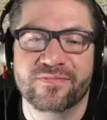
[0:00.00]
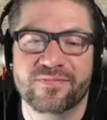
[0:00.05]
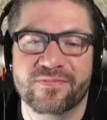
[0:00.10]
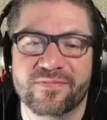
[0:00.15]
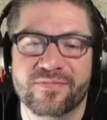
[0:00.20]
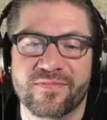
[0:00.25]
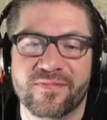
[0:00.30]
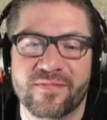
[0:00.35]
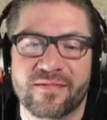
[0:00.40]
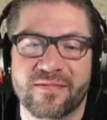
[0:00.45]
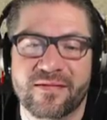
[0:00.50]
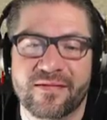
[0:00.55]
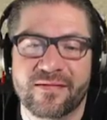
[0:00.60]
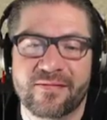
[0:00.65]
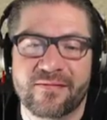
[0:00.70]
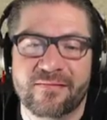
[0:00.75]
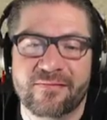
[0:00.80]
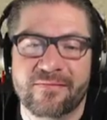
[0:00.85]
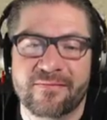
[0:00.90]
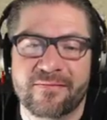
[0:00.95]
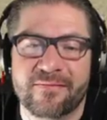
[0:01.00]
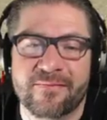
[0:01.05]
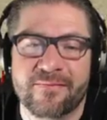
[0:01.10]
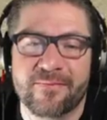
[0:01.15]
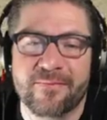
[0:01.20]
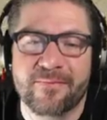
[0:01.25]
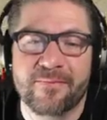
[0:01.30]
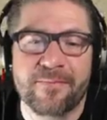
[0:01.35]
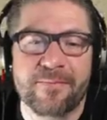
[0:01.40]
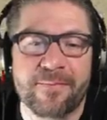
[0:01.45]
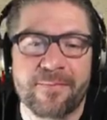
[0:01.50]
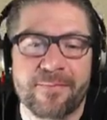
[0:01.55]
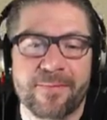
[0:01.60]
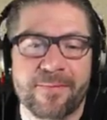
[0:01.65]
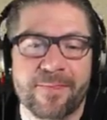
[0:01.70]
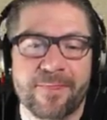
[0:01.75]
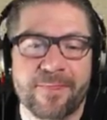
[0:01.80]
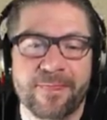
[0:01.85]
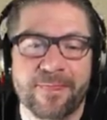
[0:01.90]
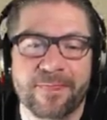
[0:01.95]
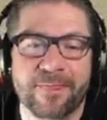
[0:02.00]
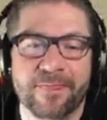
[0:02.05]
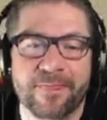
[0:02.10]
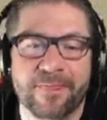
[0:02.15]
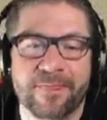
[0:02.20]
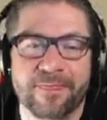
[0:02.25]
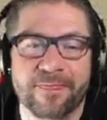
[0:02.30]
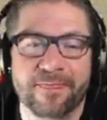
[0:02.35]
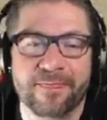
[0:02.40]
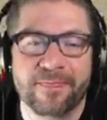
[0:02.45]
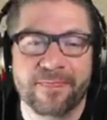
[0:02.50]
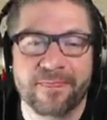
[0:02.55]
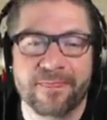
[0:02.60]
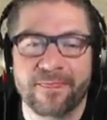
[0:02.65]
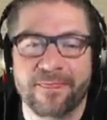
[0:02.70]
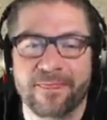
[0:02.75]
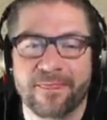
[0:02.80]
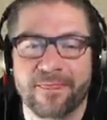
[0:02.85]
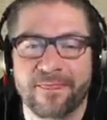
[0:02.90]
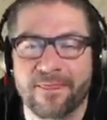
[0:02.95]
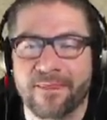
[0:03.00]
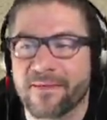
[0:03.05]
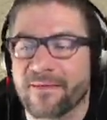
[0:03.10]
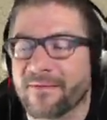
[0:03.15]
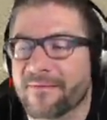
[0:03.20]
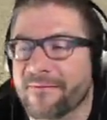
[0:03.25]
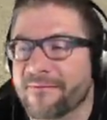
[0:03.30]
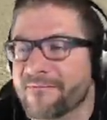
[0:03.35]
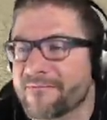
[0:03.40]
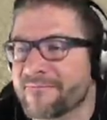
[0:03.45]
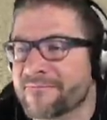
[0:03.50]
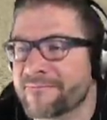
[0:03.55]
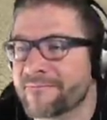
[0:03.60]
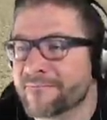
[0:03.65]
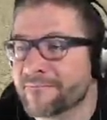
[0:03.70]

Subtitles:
No one is speaking in this clip.